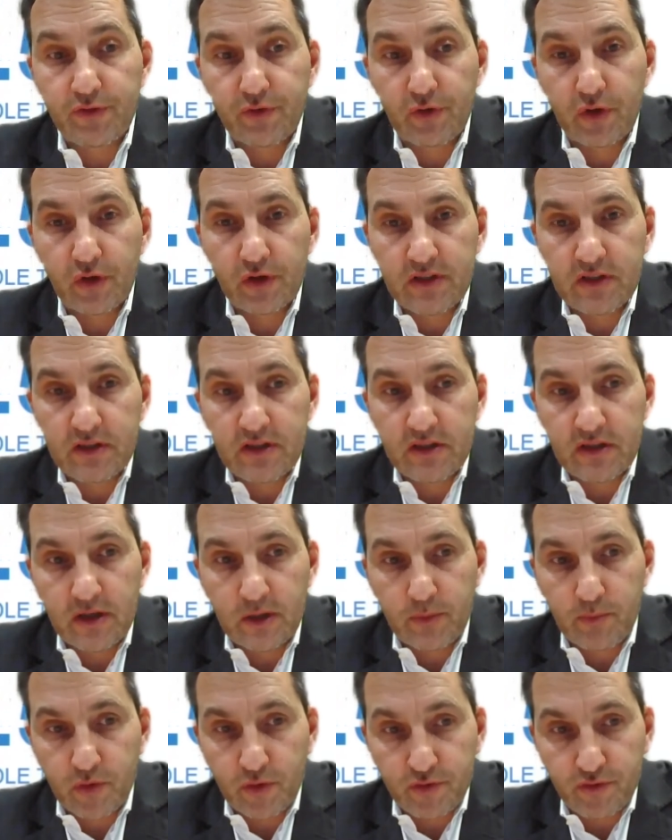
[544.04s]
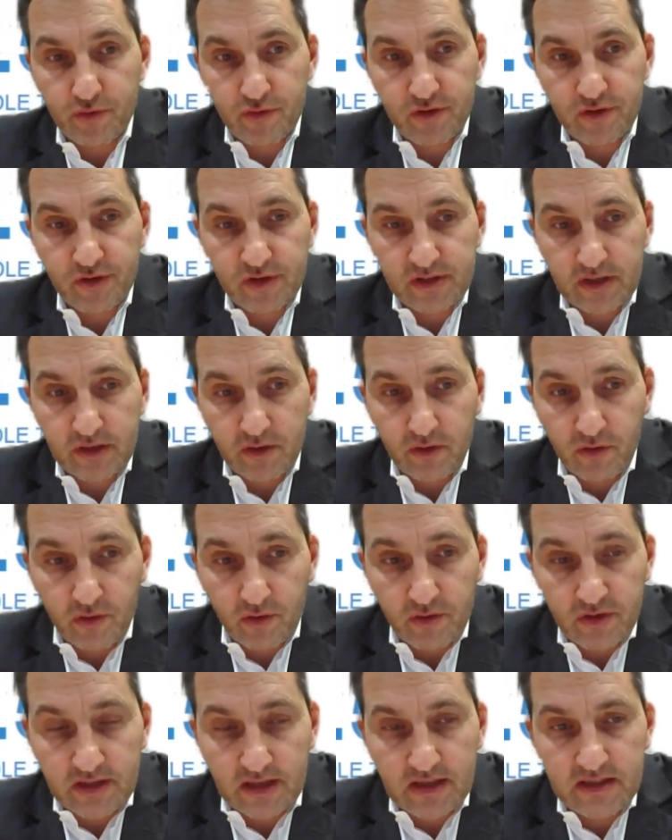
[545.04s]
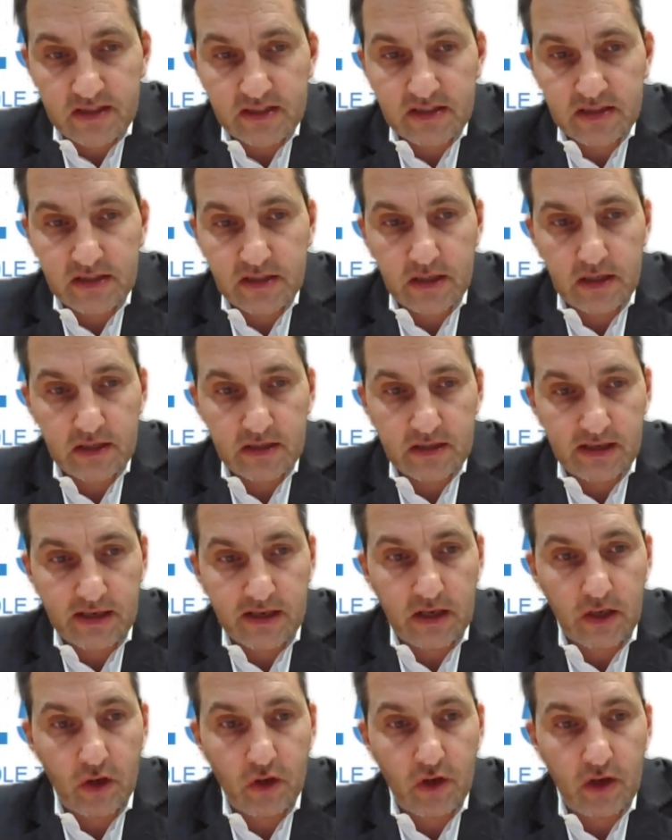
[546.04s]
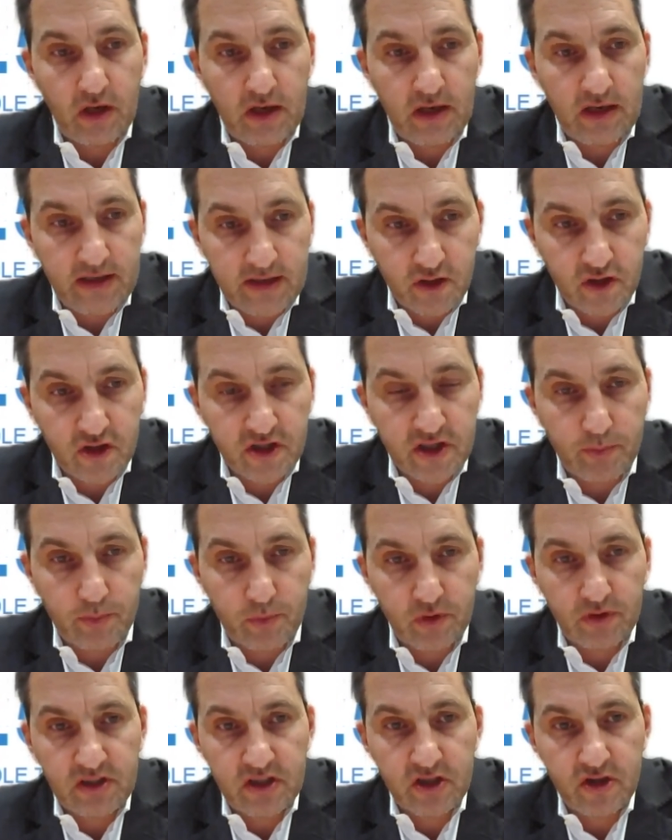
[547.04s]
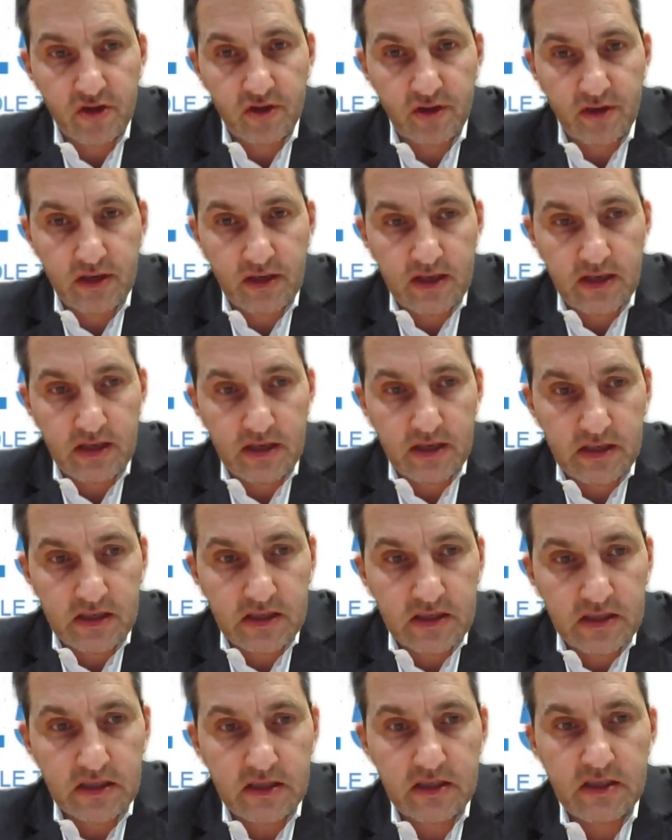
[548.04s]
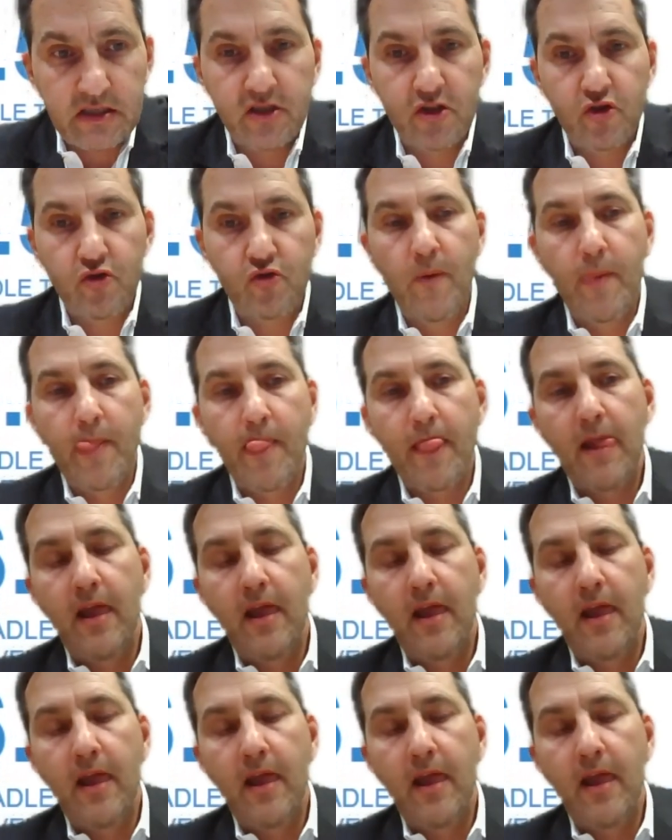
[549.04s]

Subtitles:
for the producers, and Rusal is taking a leadership position in this, is to